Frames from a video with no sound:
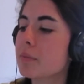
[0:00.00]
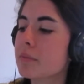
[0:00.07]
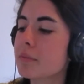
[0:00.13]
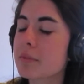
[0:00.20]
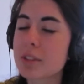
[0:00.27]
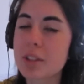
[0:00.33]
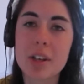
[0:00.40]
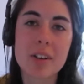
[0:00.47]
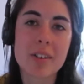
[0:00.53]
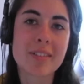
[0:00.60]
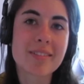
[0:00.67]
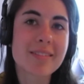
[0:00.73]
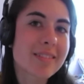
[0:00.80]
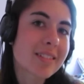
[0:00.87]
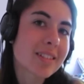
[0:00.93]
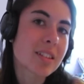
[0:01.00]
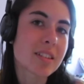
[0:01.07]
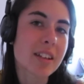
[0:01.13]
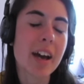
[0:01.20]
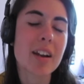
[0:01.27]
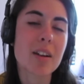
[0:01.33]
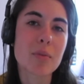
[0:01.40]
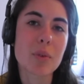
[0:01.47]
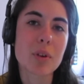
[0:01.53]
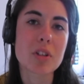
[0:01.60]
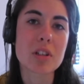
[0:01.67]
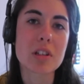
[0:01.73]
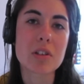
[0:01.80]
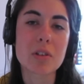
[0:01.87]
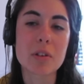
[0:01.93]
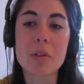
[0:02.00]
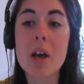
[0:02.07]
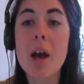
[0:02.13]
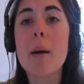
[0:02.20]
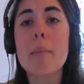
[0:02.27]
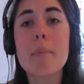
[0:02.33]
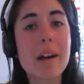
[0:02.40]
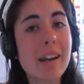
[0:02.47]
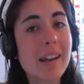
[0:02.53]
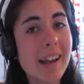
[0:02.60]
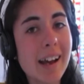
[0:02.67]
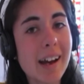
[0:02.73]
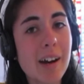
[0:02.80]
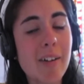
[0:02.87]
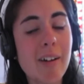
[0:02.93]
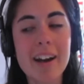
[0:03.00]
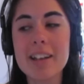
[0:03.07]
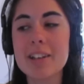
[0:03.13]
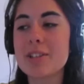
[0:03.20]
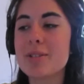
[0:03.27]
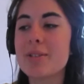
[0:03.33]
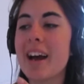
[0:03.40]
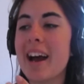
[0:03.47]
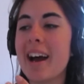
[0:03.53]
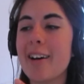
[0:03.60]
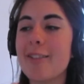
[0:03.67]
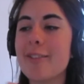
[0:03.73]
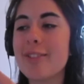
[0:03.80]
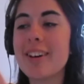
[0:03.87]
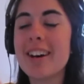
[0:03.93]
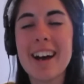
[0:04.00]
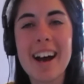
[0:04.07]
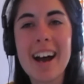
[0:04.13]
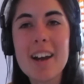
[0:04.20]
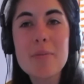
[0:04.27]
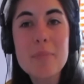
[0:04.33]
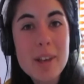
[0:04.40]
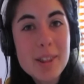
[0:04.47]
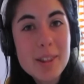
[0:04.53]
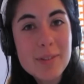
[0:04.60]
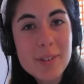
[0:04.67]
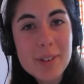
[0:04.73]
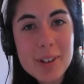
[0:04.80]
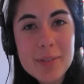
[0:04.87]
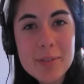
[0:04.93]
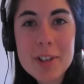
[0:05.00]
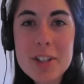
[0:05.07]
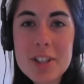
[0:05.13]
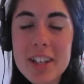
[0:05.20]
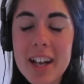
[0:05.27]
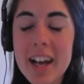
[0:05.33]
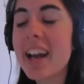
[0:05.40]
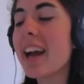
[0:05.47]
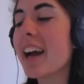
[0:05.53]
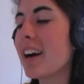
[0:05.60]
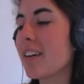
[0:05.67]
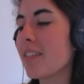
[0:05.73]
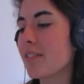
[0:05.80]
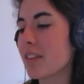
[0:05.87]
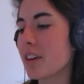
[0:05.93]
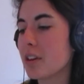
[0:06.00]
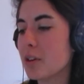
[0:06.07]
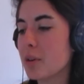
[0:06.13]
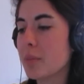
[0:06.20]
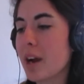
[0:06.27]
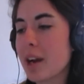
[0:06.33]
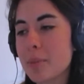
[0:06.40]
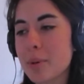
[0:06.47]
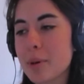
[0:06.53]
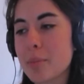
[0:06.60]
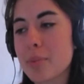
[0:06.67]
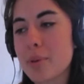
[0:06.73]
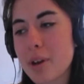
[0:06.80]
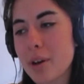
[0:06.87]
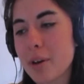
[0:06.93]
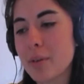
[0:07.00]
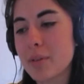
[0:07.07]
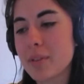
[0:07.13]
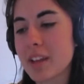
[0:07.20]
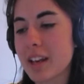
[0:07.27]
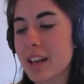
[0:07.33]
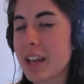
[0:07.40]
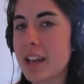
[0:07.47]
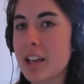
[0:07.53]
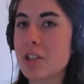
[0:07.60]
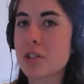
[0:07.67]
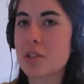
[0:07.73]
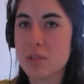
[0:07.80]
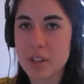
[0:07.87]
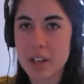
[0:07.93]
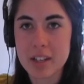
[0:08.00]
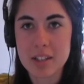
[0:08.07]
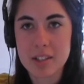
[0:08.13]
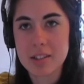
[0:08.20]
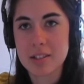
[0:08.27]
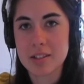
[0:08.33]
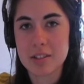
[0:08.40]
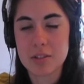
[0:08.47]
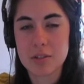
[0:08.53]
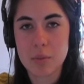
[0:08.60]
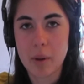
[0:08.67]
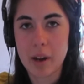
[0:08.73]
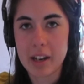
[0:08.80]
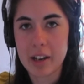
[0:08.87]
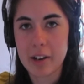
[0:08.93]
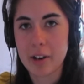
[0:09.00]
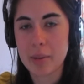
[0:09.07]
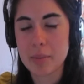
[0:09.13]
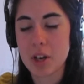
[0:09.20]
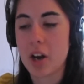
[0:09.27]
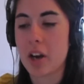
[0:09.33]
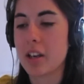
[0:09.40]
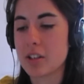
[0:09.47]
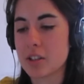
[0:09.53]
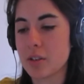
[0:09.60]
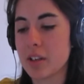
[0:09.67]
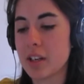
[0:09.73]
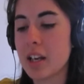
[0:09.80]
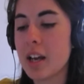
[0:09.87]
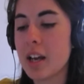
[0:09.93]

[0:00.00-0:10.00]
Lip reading: So it's a sad, unfortunate truth. But now I've made the full conversion. I have a new MacBook Pro that I can't show you guys because it's right here and I'm talking to it.